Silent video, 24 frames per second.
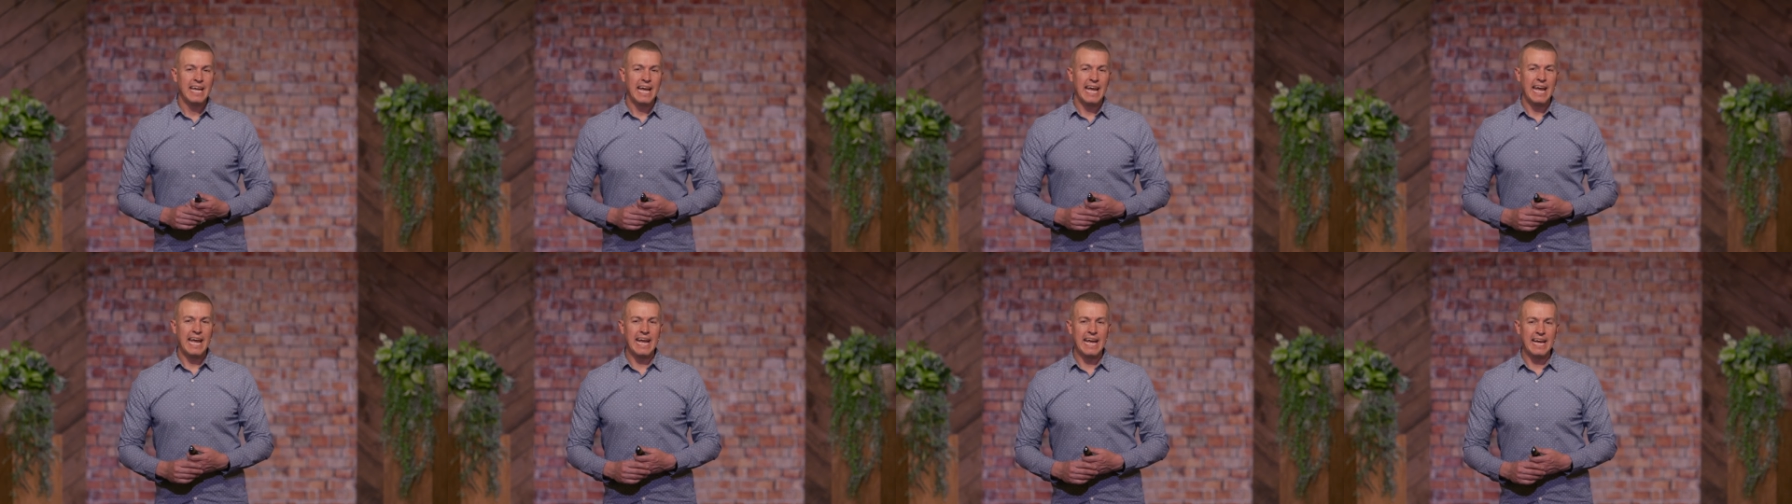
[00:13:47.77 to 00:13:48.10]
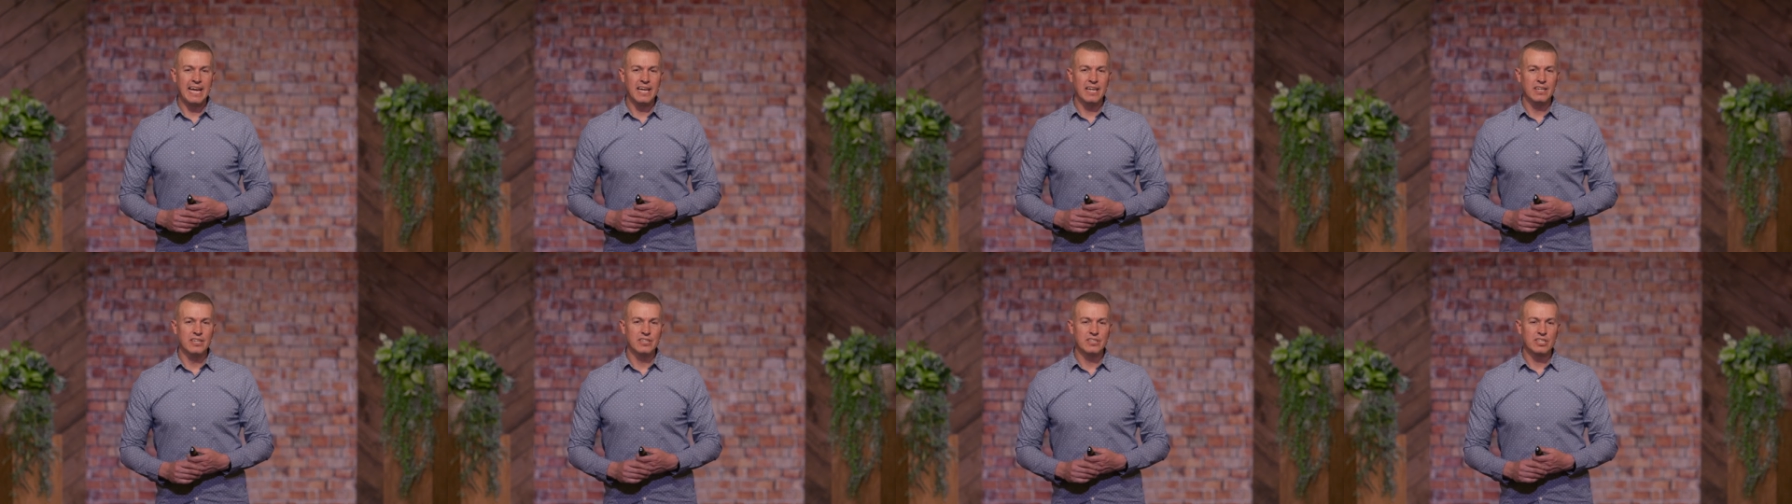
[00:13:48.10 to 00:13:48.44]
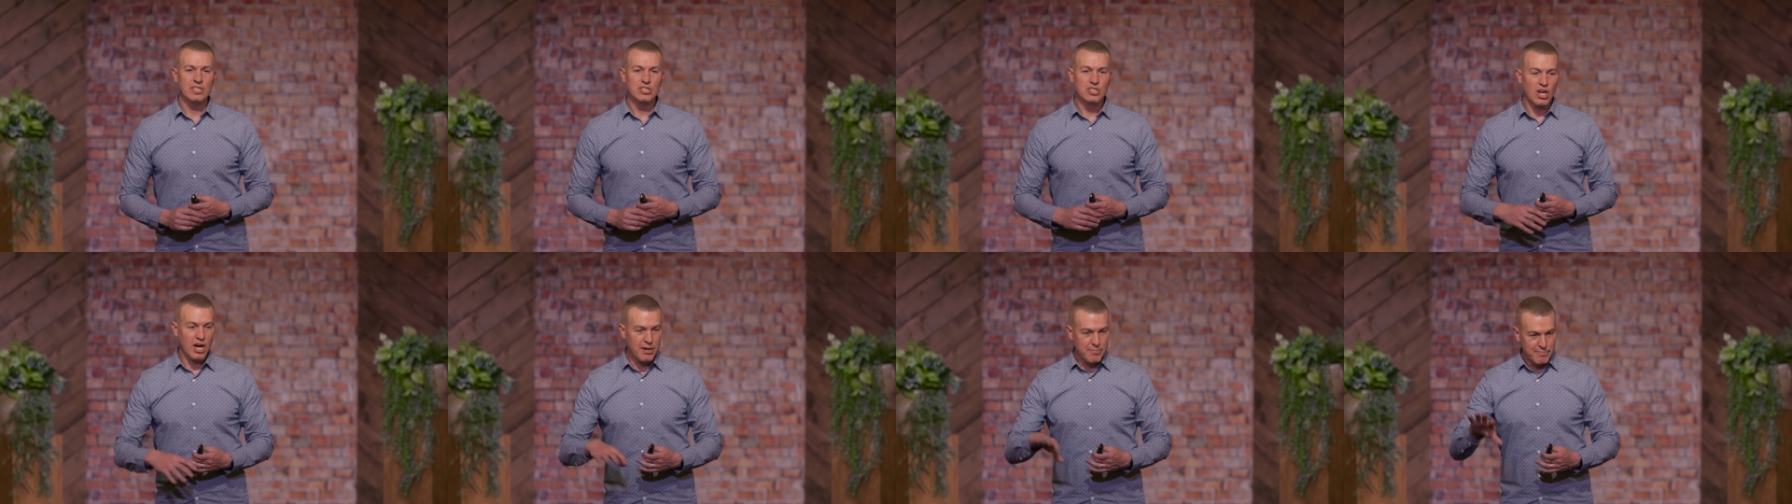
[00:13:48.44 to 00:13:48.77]
and a
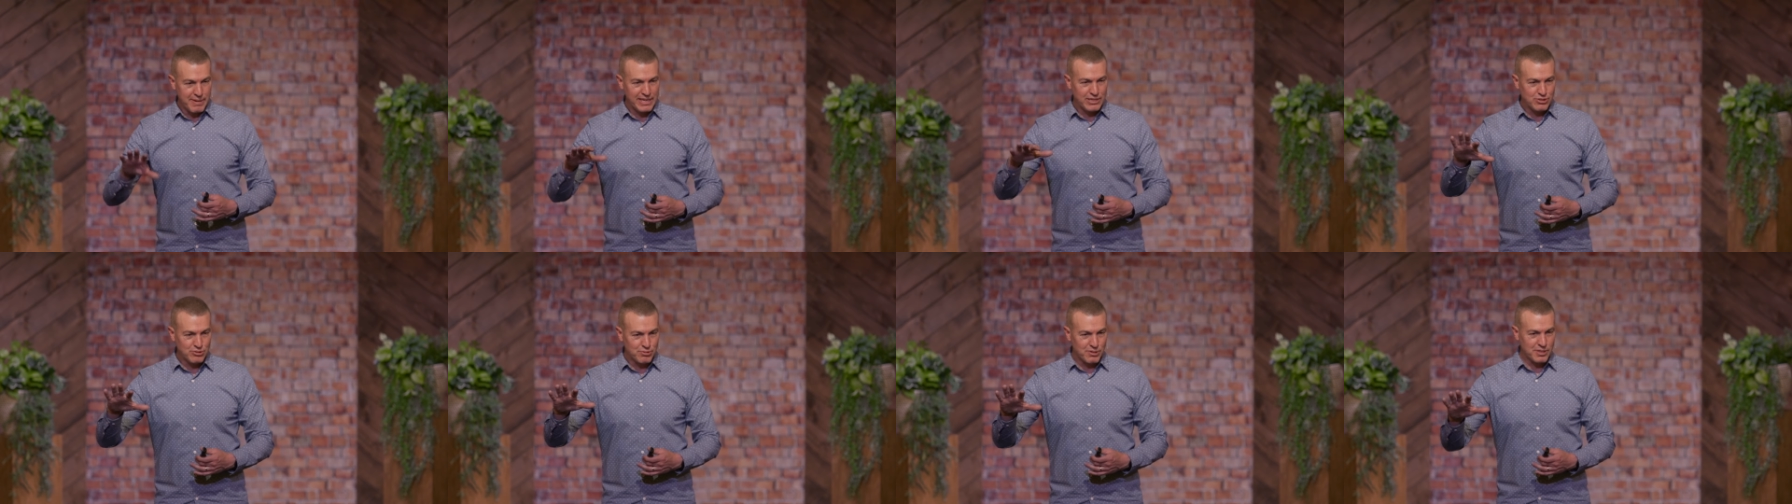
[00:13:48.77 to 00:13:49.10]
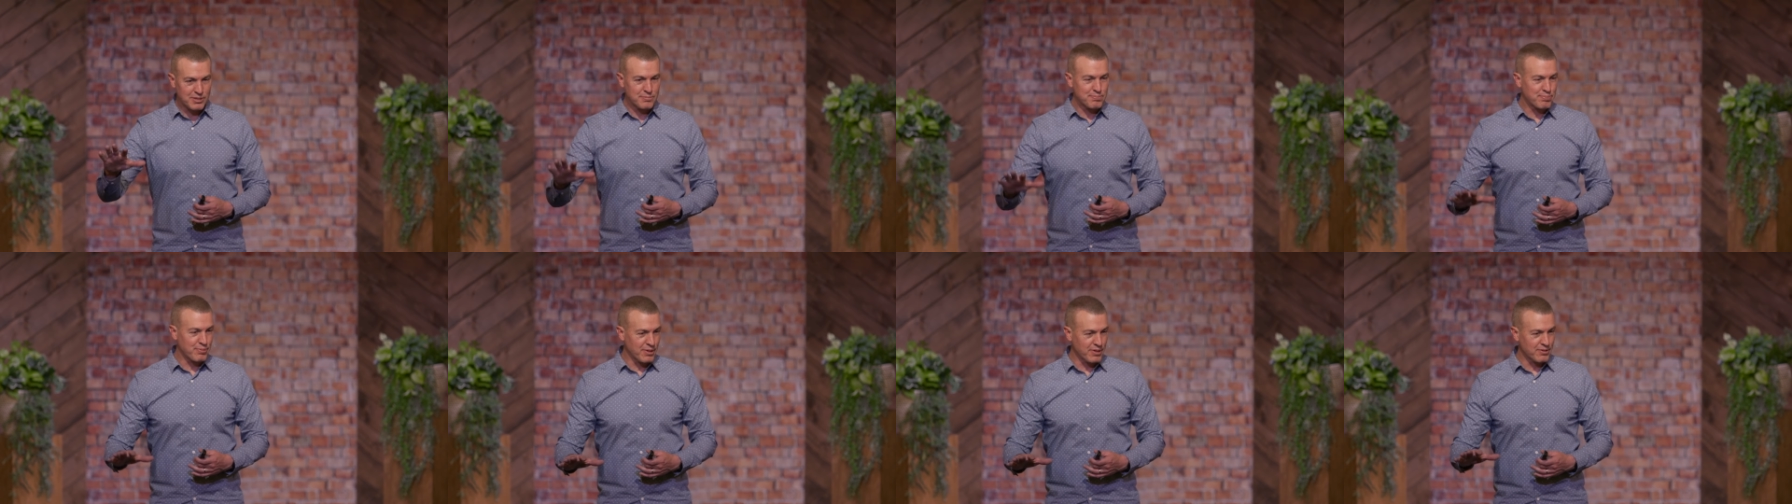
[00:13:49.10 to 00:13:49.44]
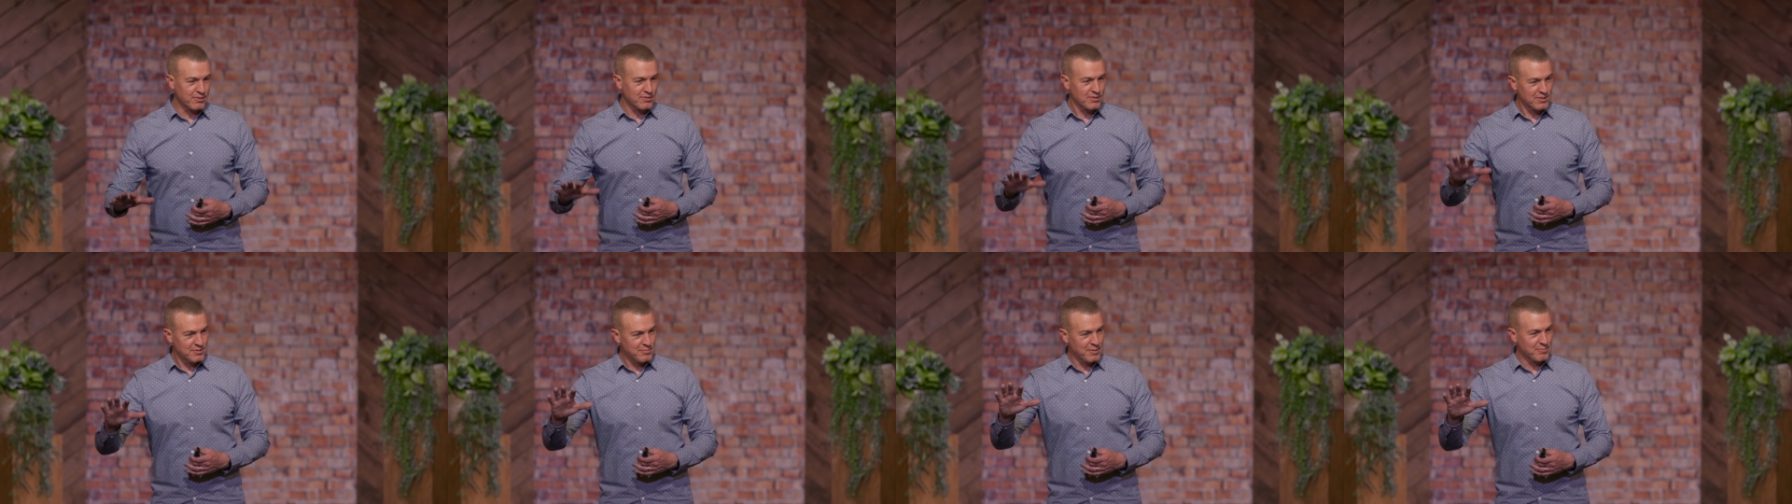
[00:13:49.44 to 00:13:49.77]
dot matrix
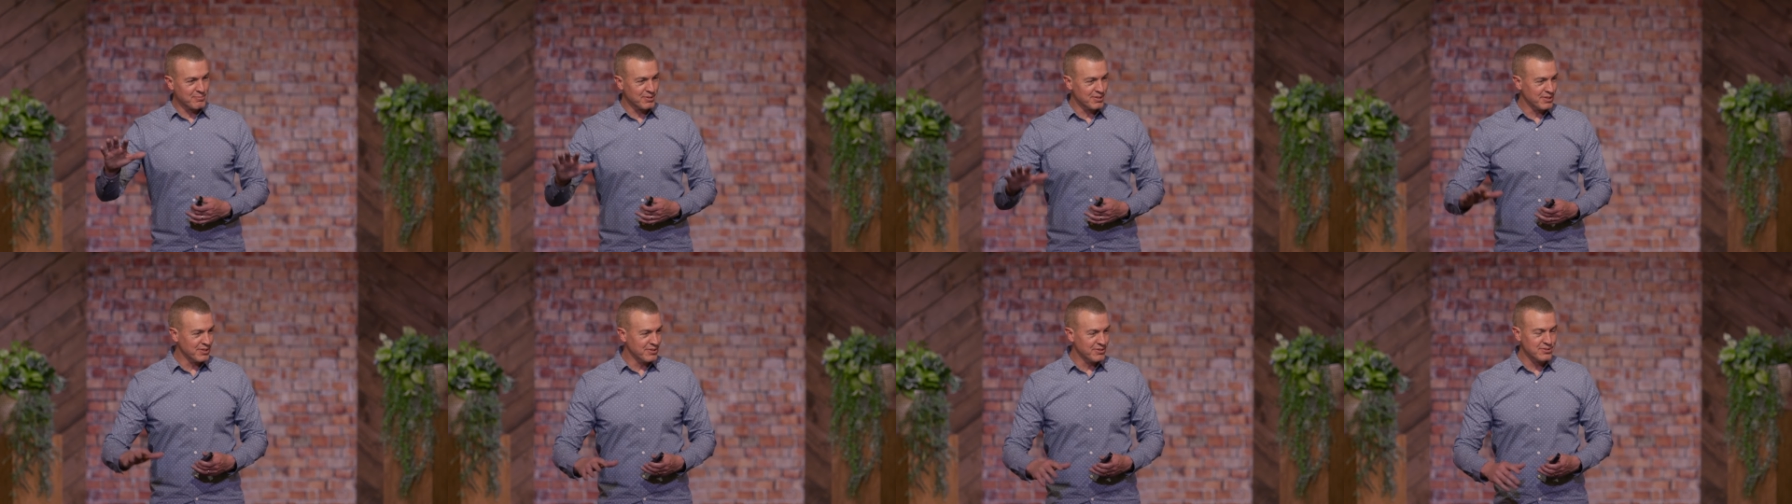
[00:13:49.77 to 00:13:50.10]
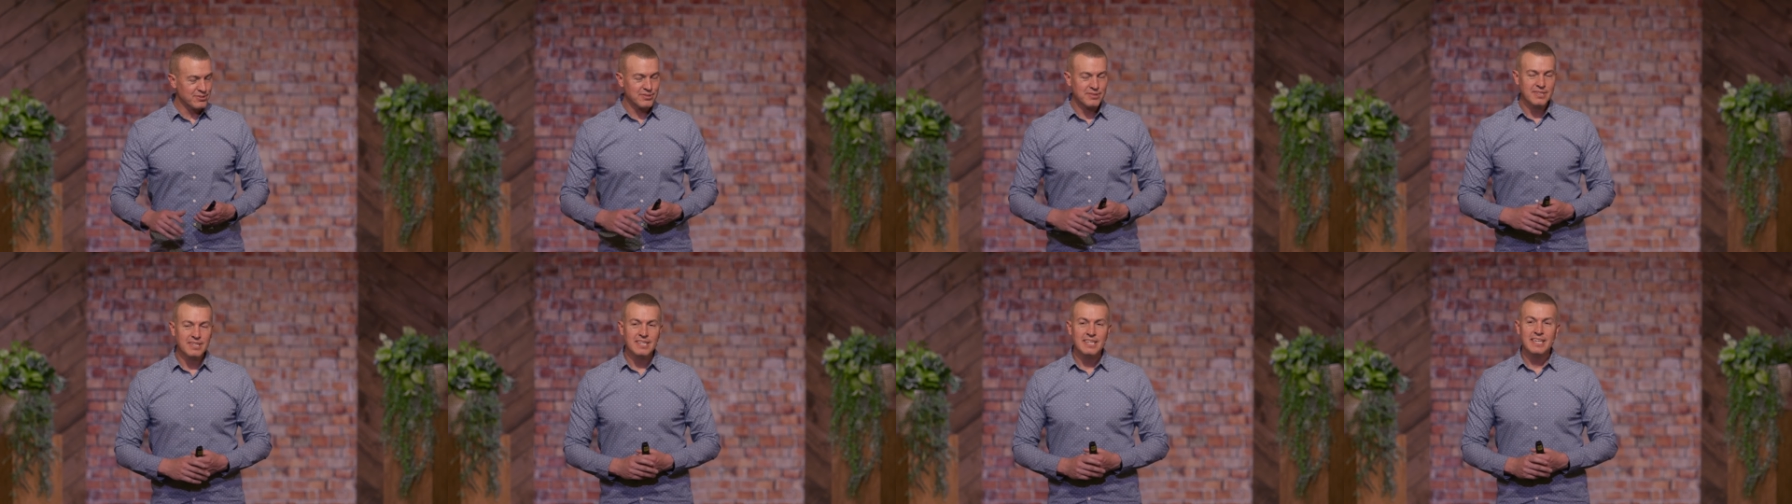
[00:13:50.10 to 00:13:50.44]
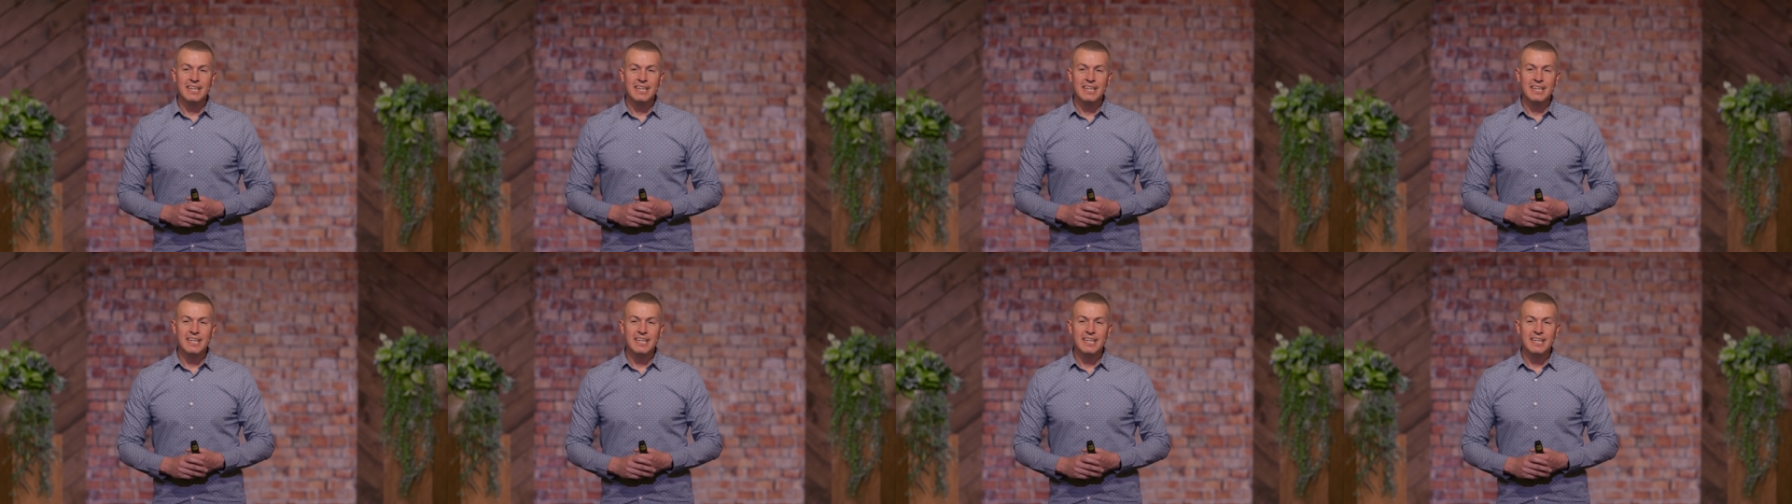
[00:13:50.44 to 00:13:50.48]
printer, you remember those?